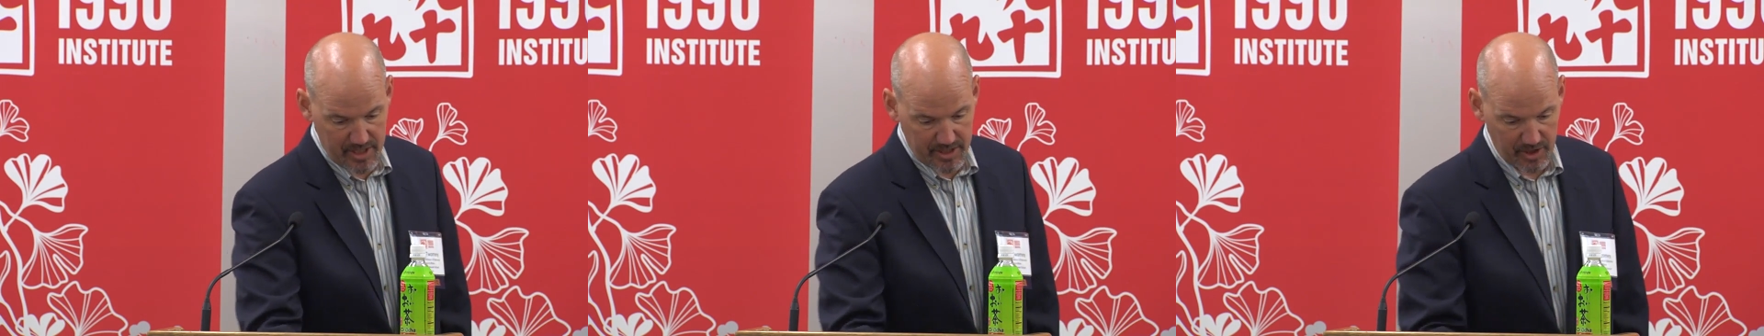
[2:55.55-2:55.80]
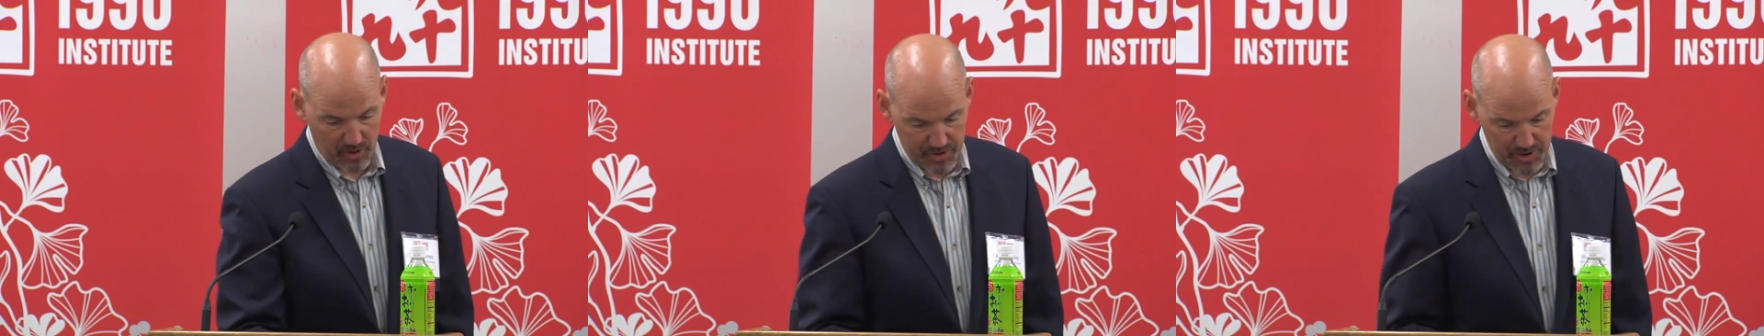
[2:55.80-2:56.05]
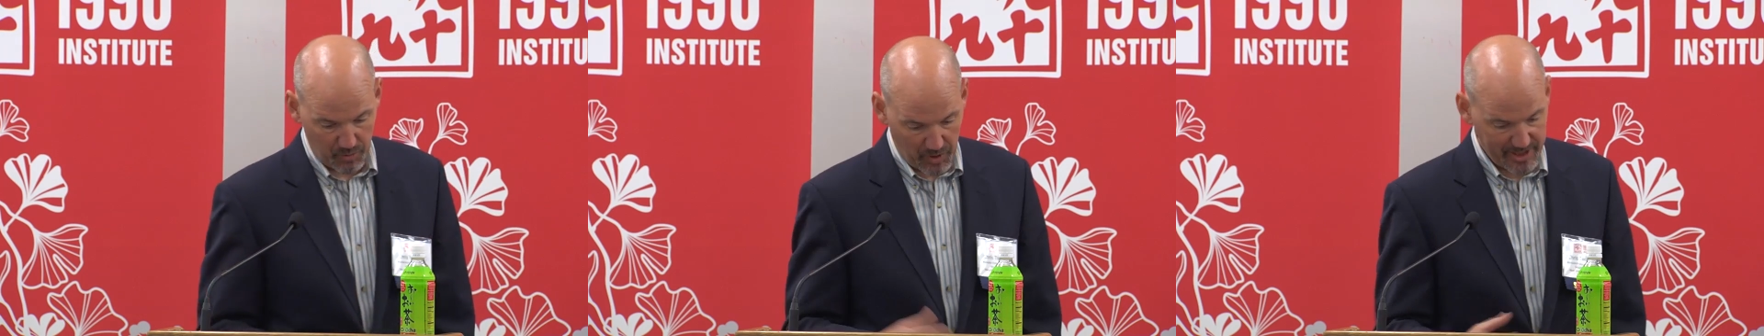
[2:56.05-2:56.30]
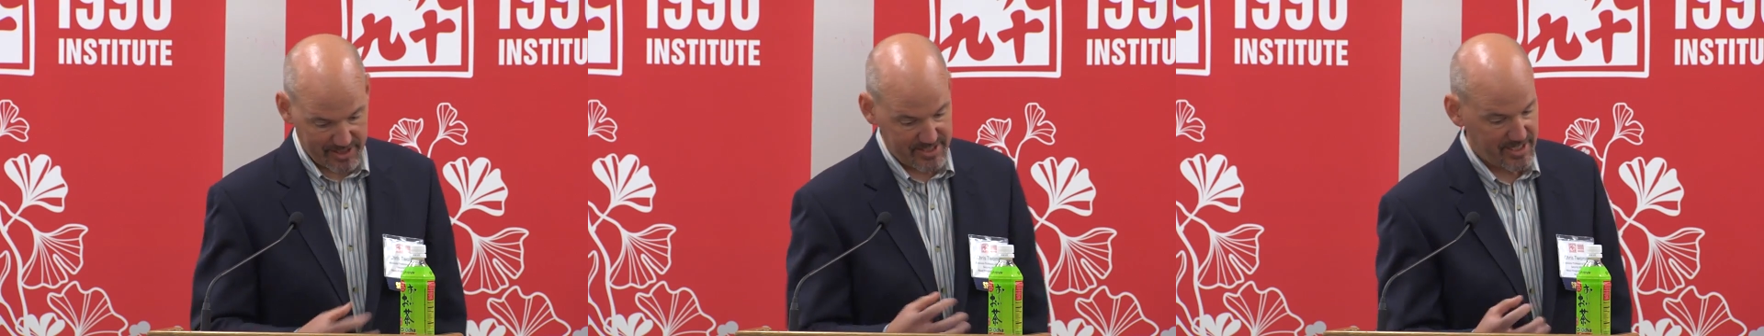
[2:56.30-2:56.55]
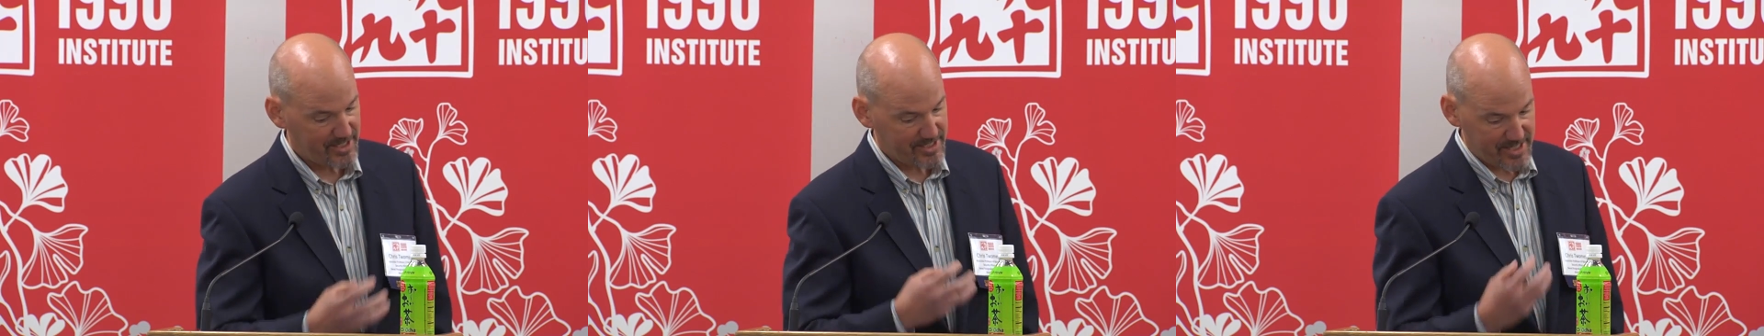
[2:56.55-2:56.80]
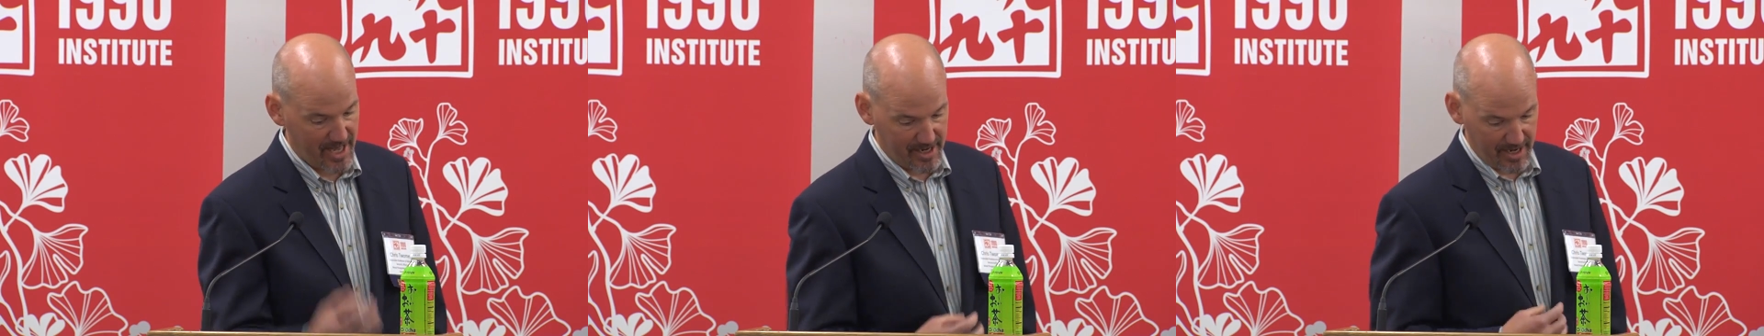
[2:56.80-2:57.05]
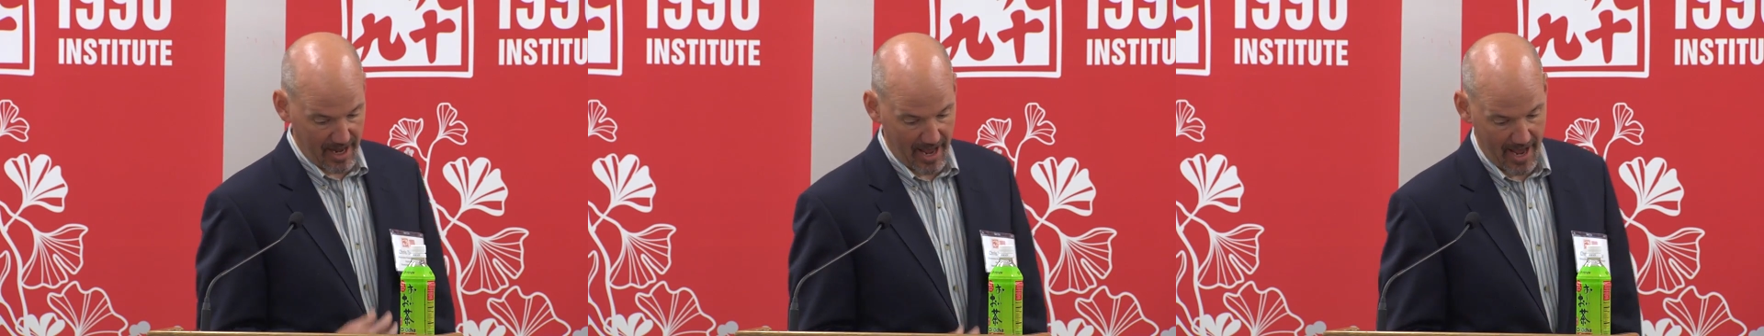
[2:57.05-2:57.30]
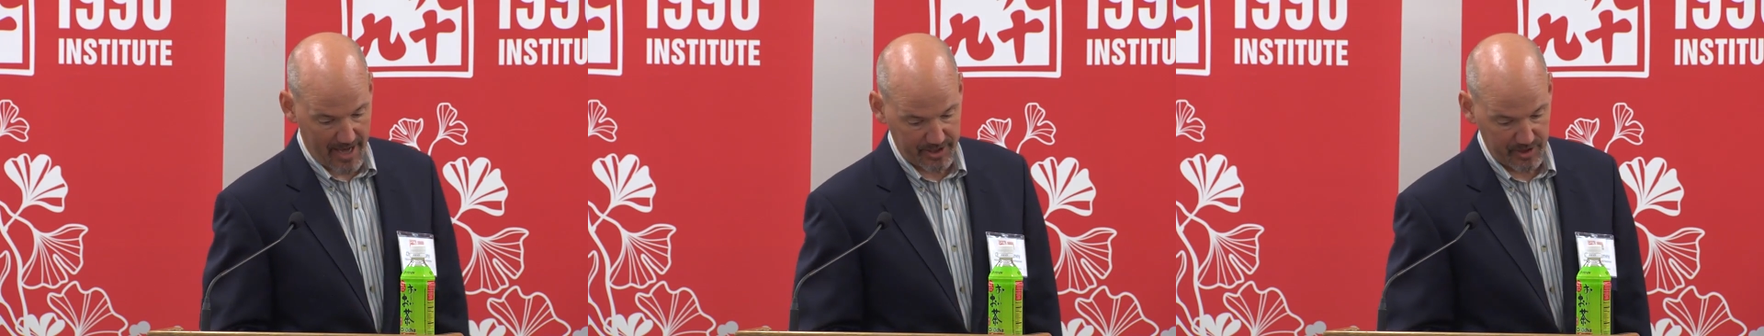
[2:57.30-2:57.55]
you know, to what extent is that an
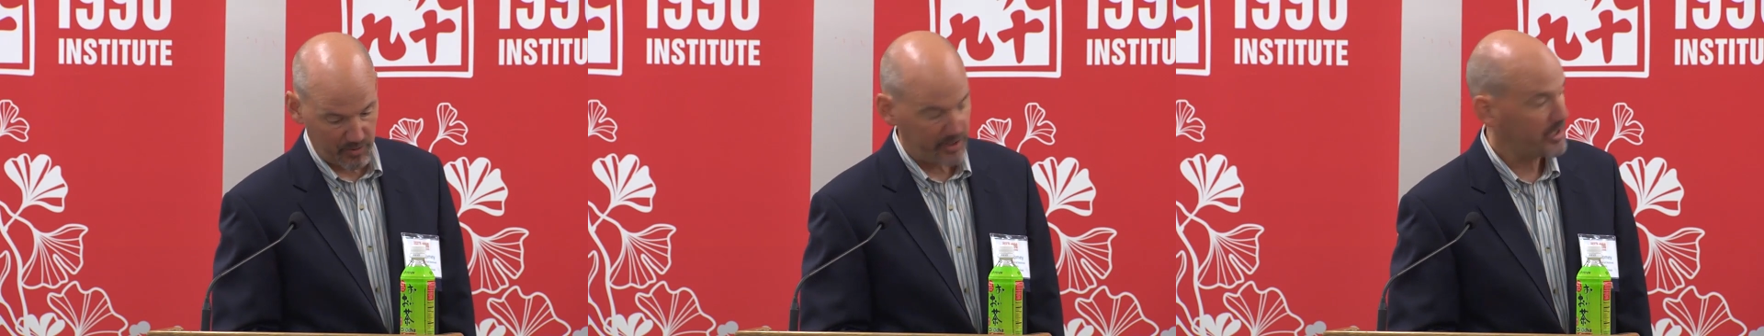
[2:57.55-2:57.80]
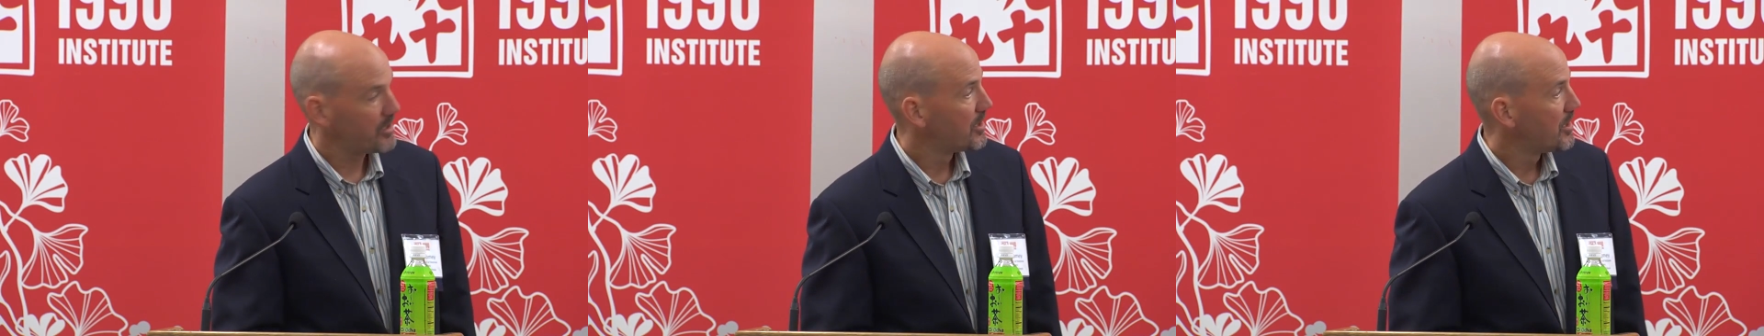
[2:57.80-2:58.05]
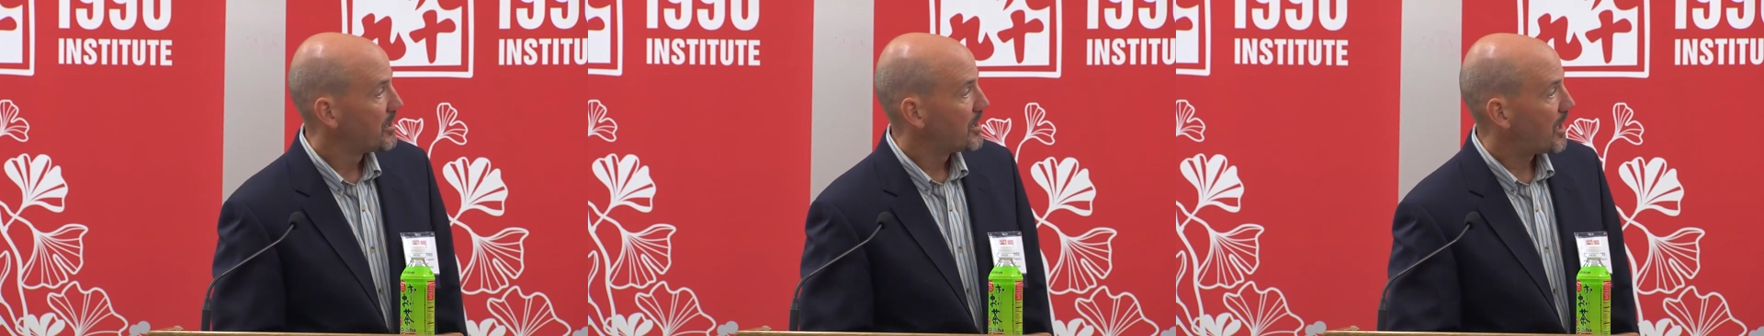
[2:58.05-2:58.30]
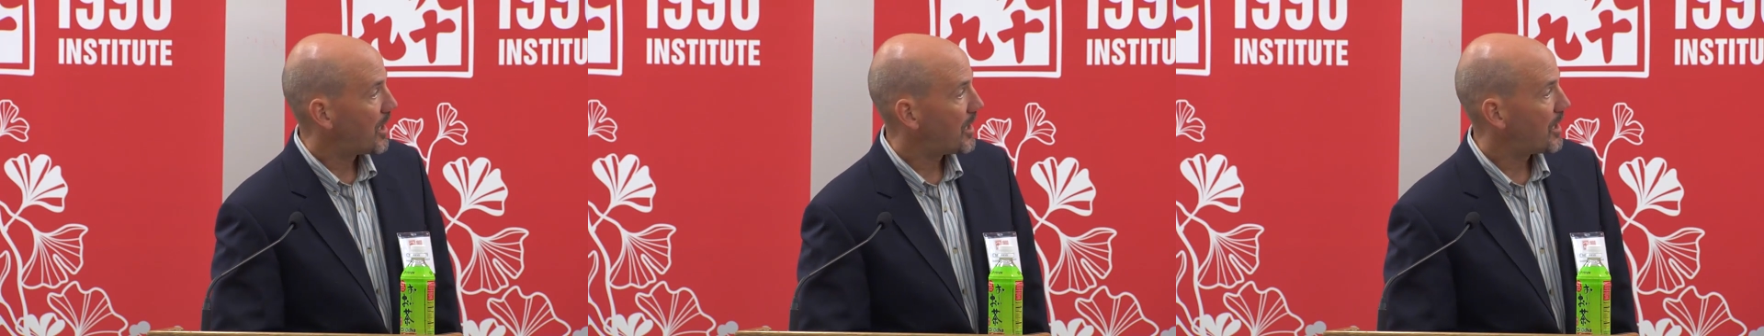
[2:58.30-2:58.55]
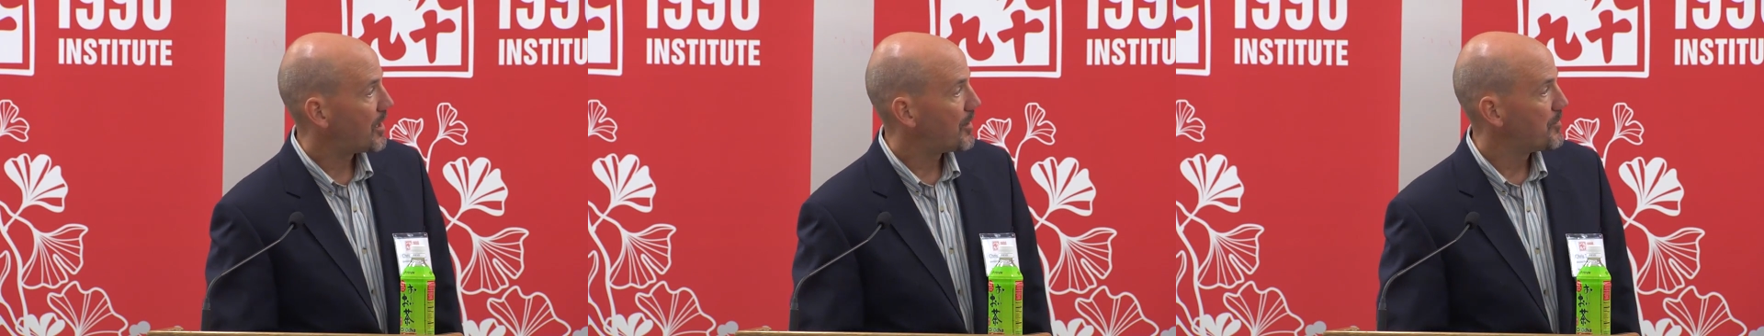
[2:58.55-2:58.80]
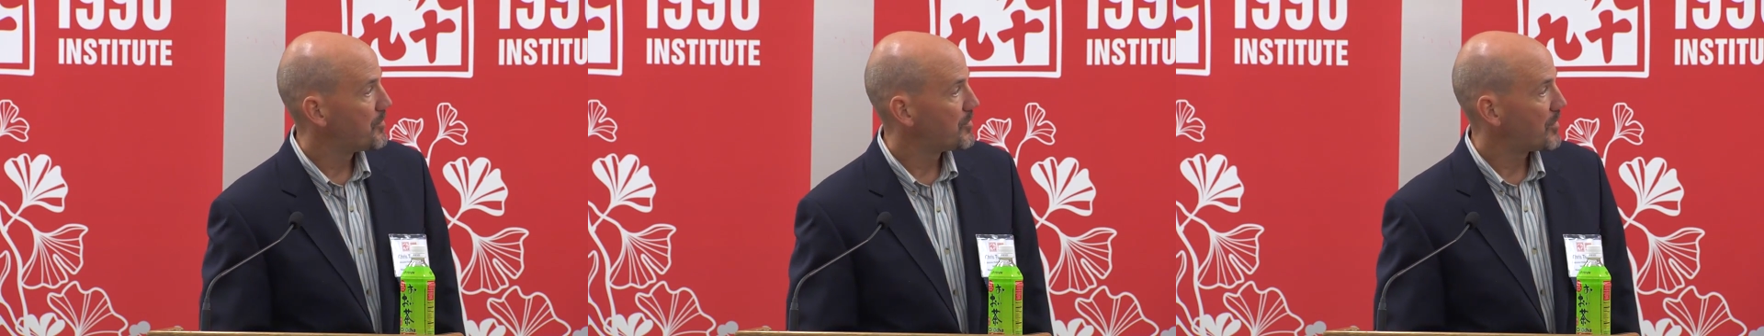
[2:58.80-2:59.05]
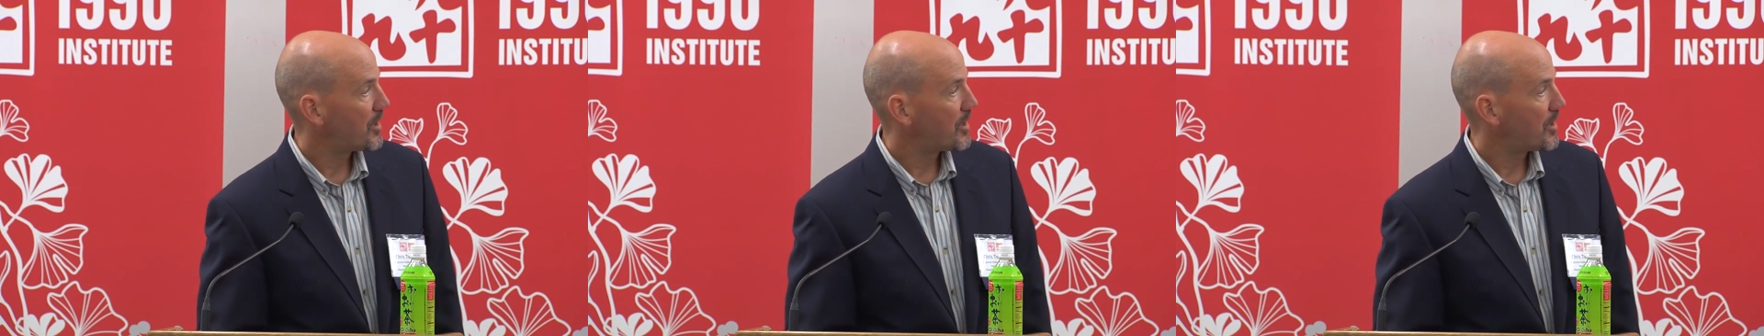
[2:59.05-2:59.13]
accurate um,